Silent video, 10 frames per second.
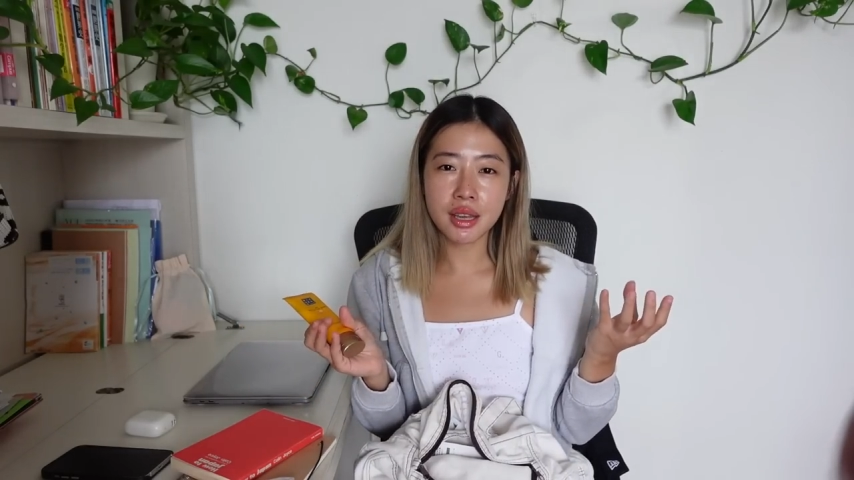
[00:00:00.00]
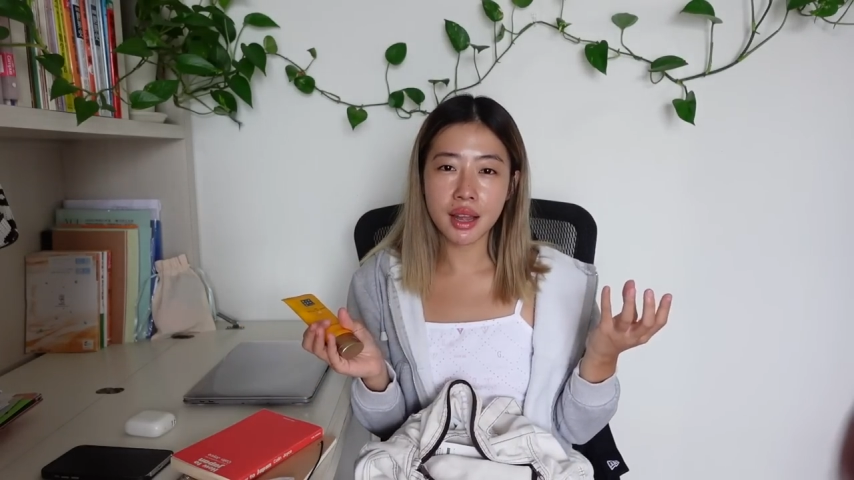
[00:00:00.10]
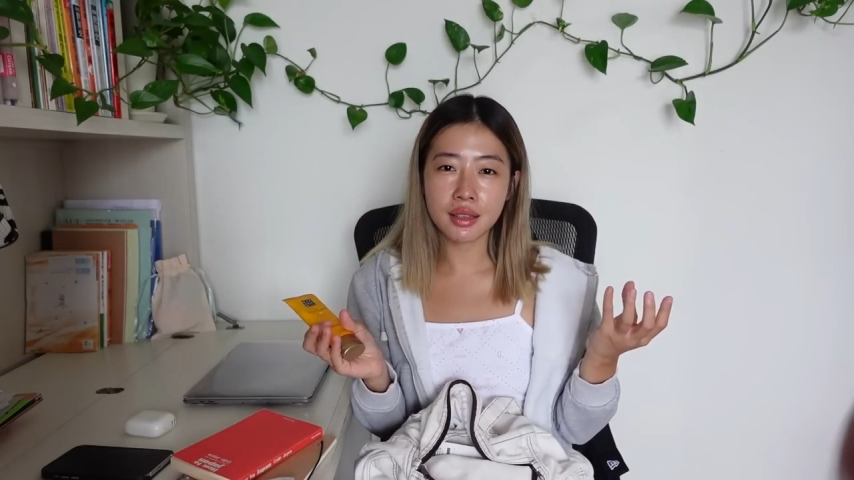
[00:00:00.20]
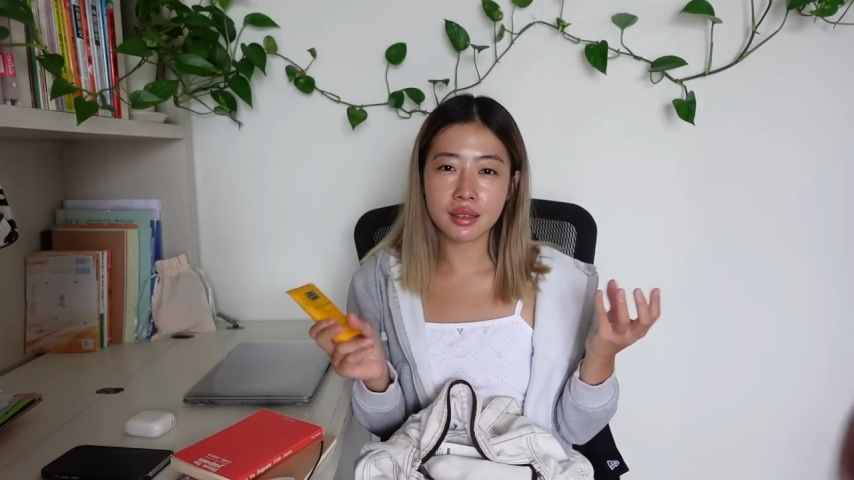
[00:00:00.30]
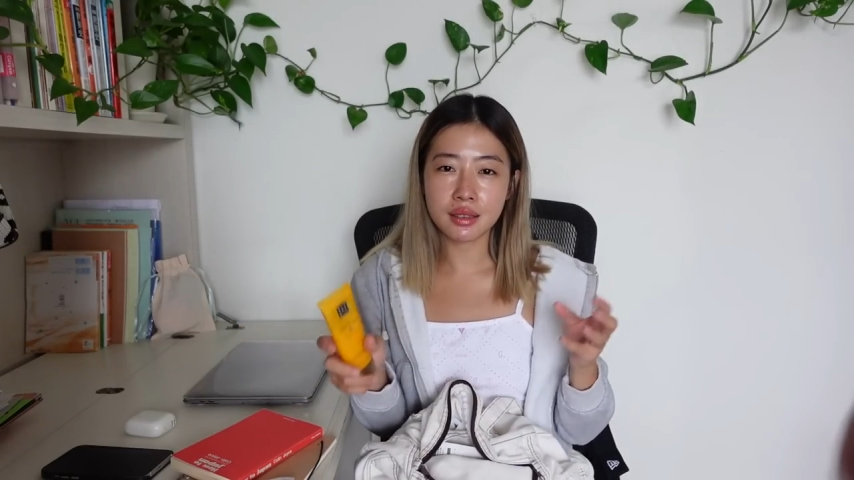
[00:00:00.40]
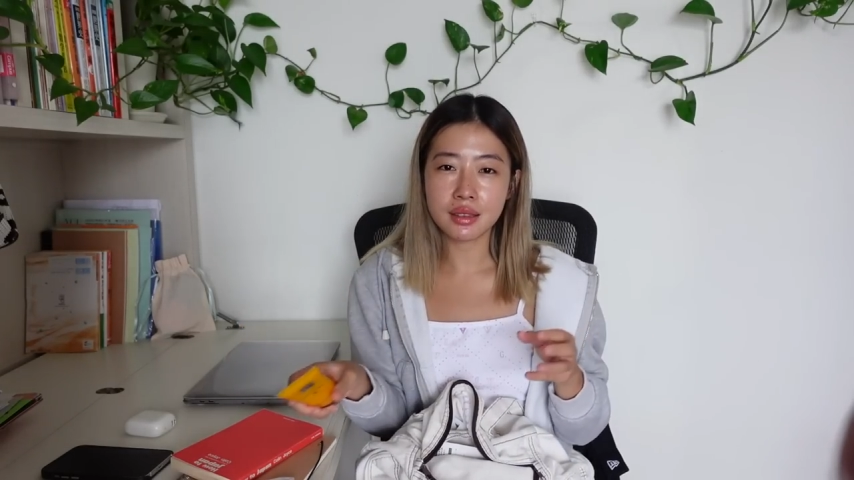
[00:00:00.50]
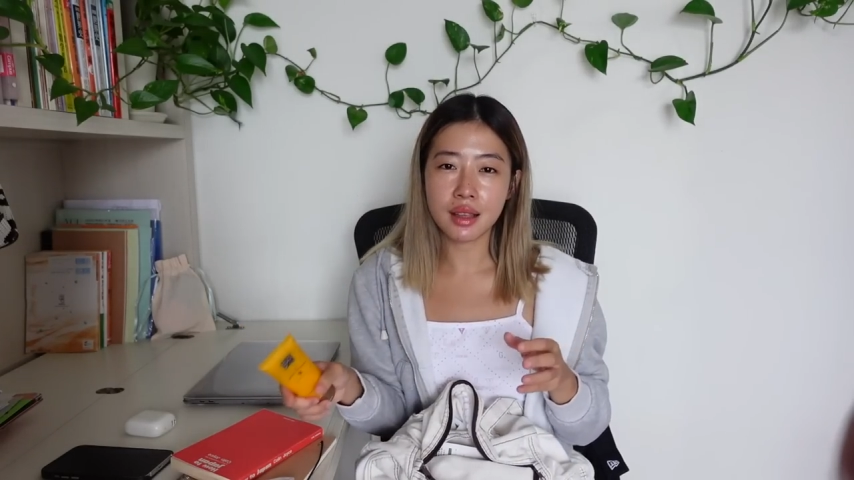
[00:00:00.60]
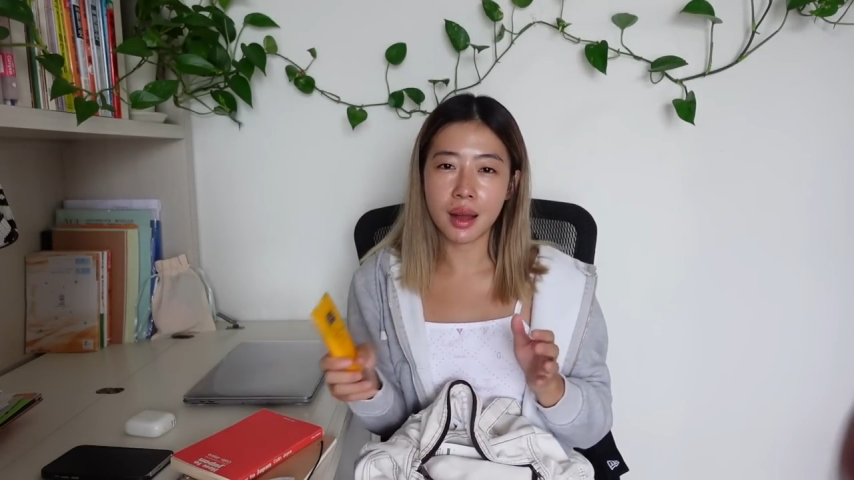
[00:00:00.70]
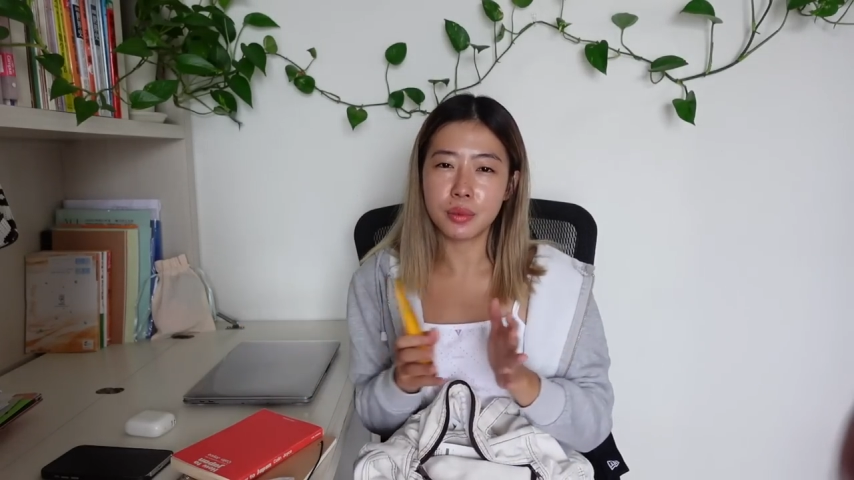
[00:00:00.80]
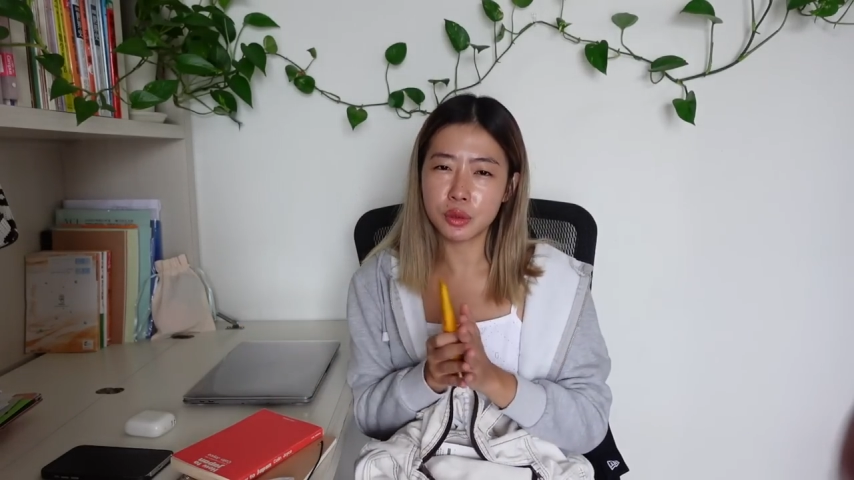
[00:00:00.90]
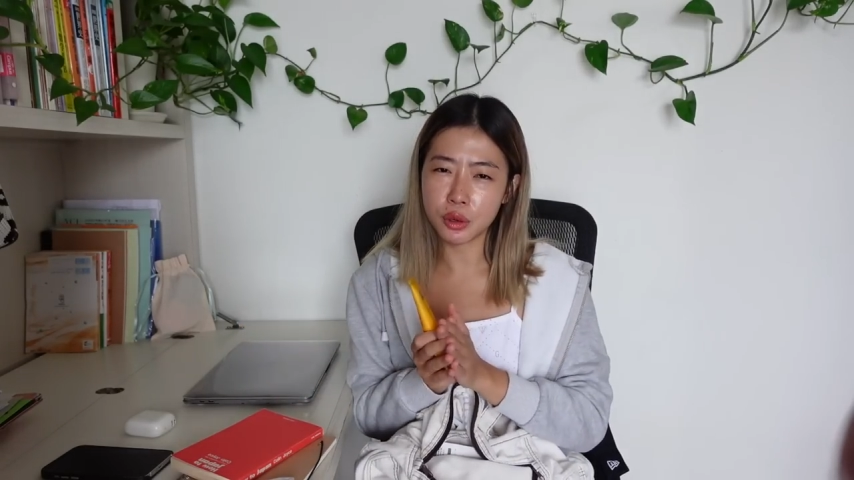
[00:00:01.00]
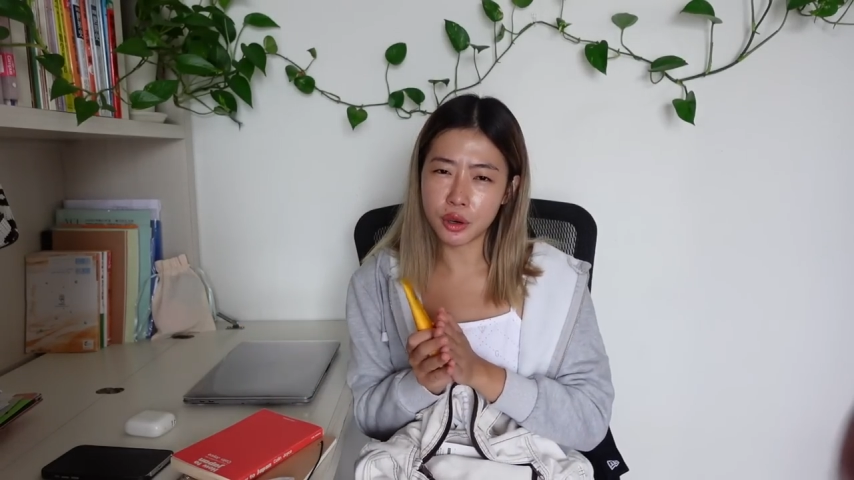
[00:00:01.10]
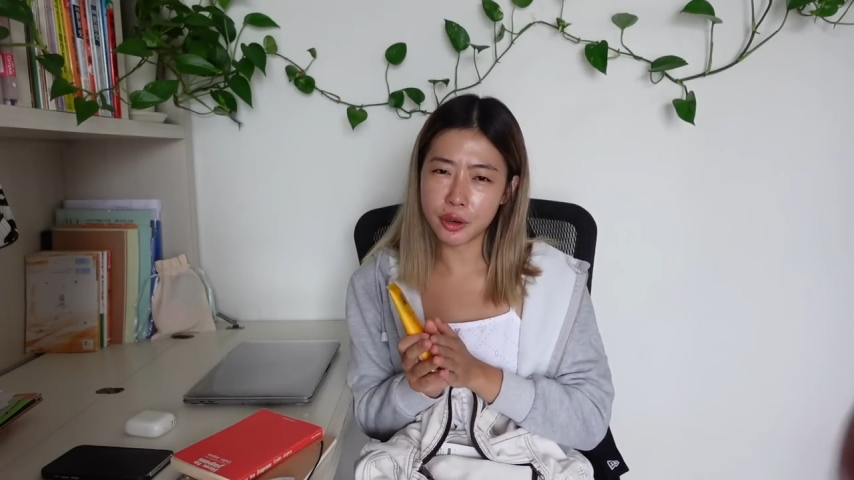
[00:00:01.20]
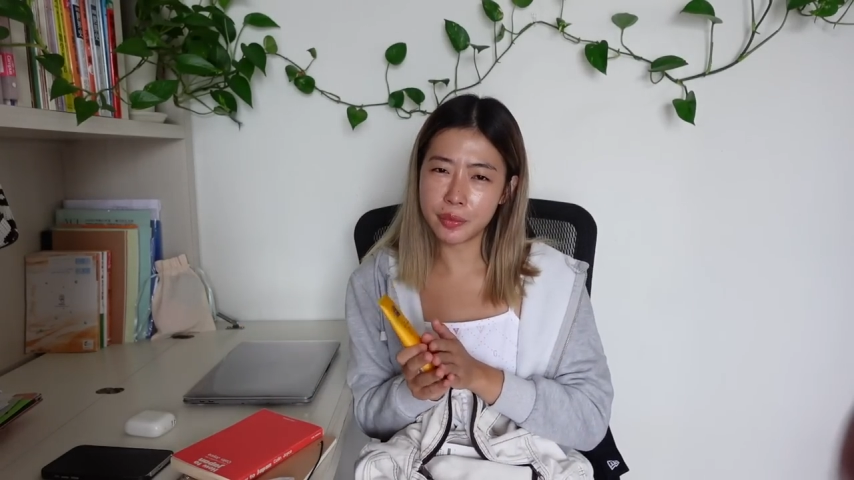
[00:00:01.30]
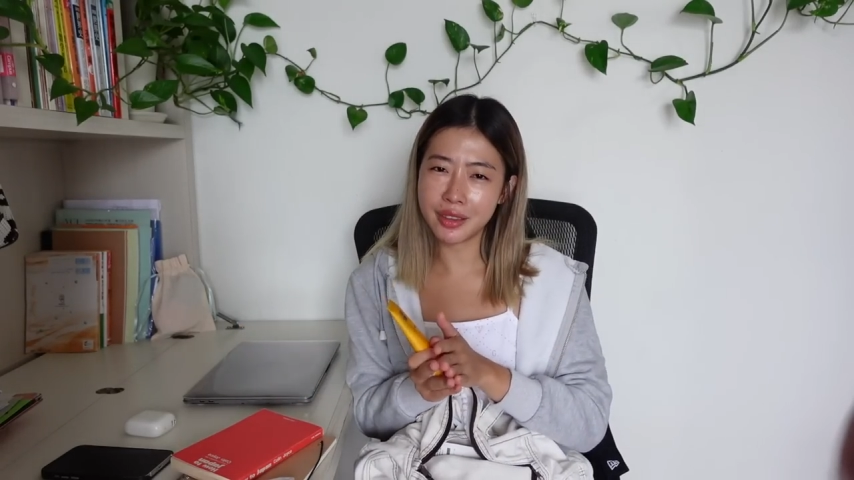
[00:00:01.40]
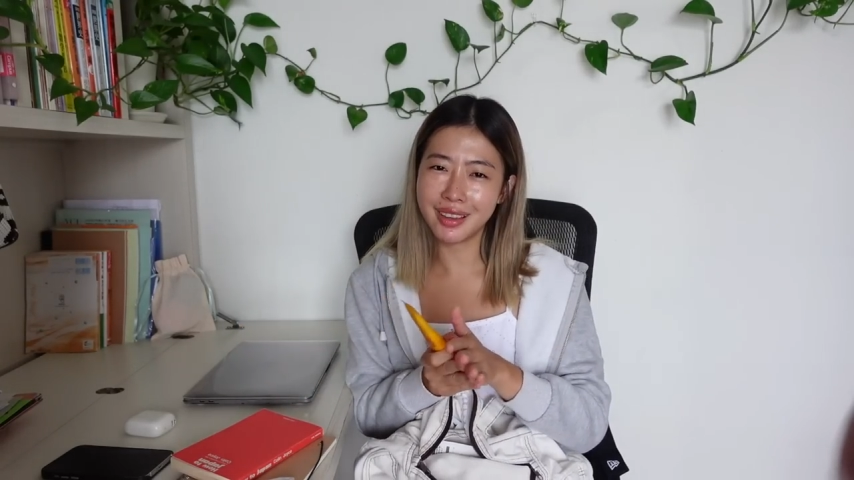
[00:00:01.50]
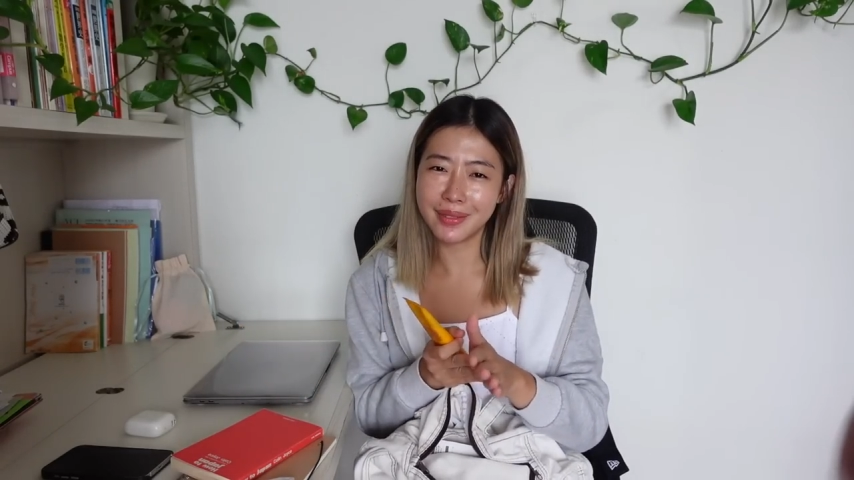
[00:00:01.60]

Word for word: gets absorbed